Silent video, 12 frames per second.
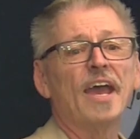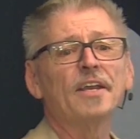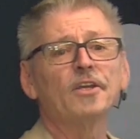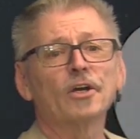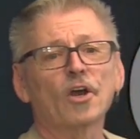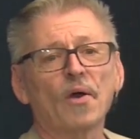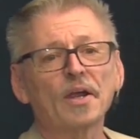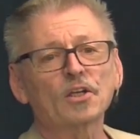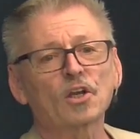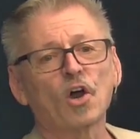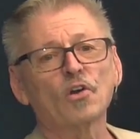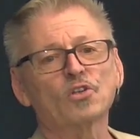you're going to
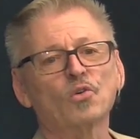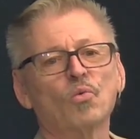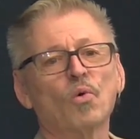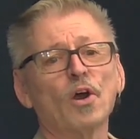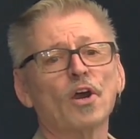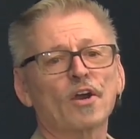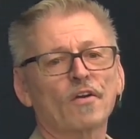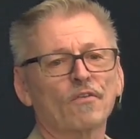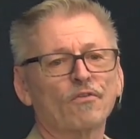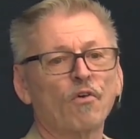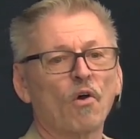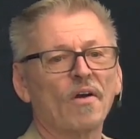go to work
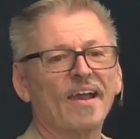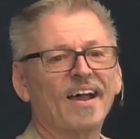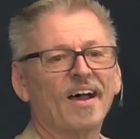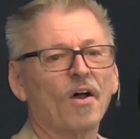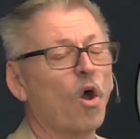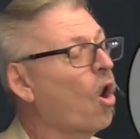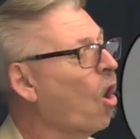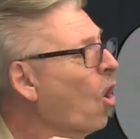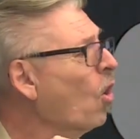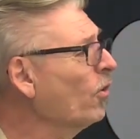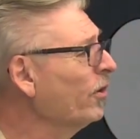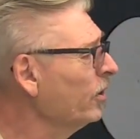for an
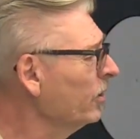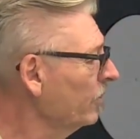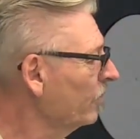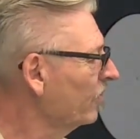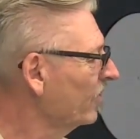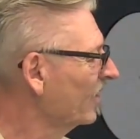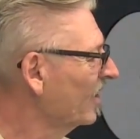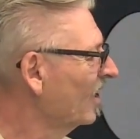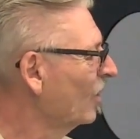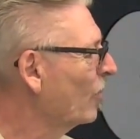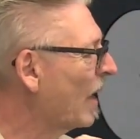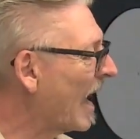older
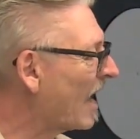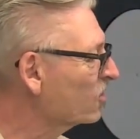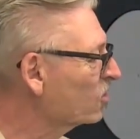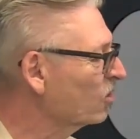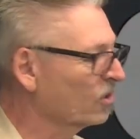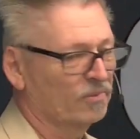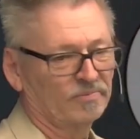pastor,